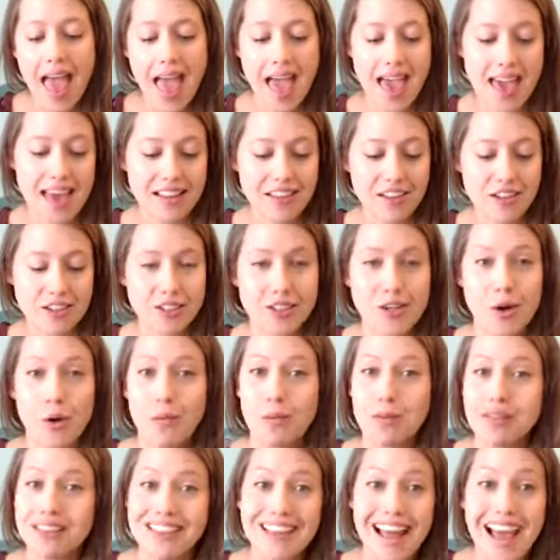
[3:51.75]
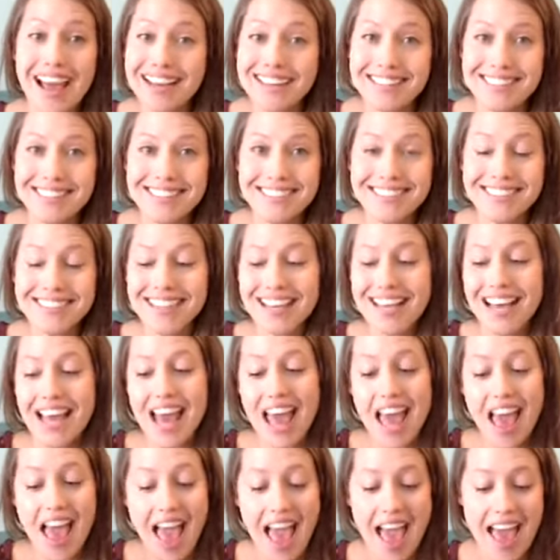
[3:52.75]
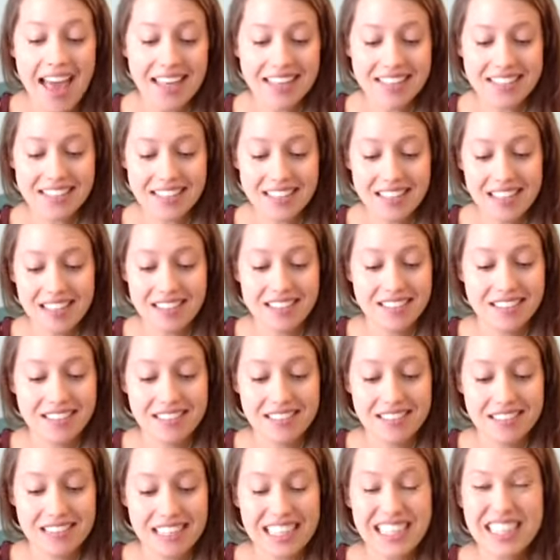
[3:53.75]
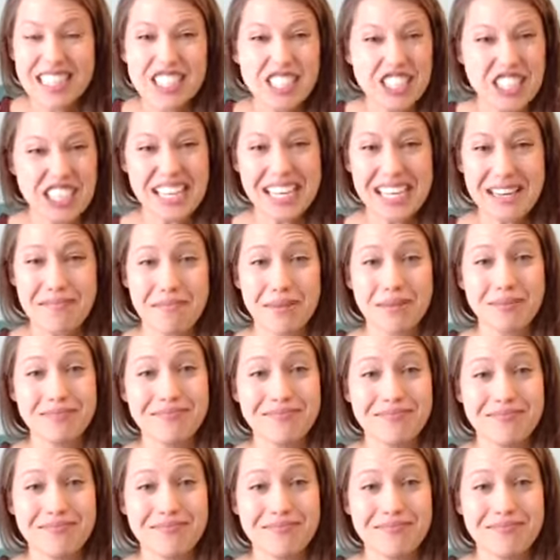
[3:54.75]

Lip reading: and there's no lights, and it's cheap.